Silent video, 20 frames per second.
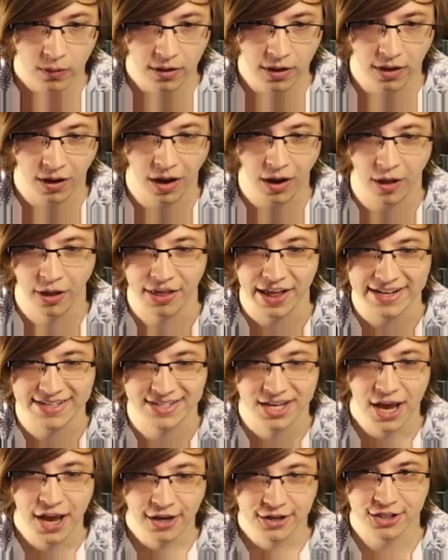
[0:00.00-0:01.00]
Oh,
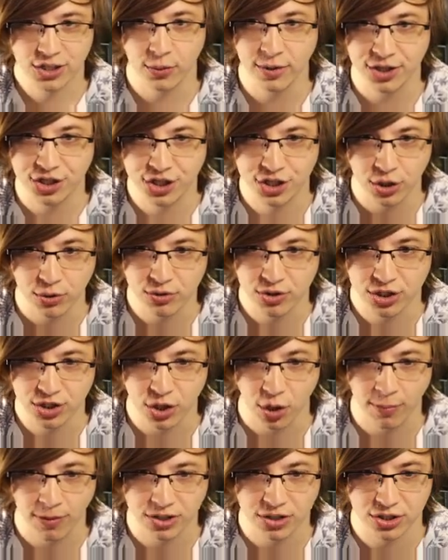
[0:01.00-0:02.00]
that's- So it shoots
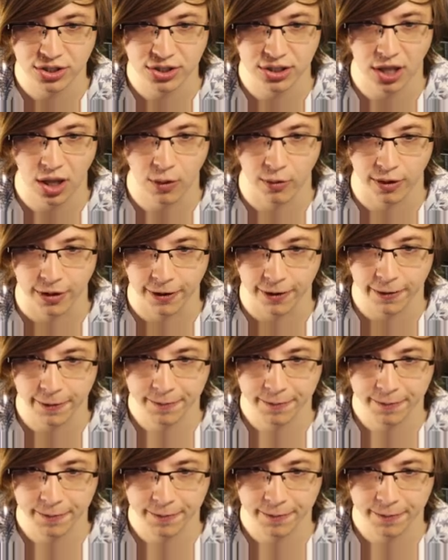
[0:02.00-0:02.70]
so much slower.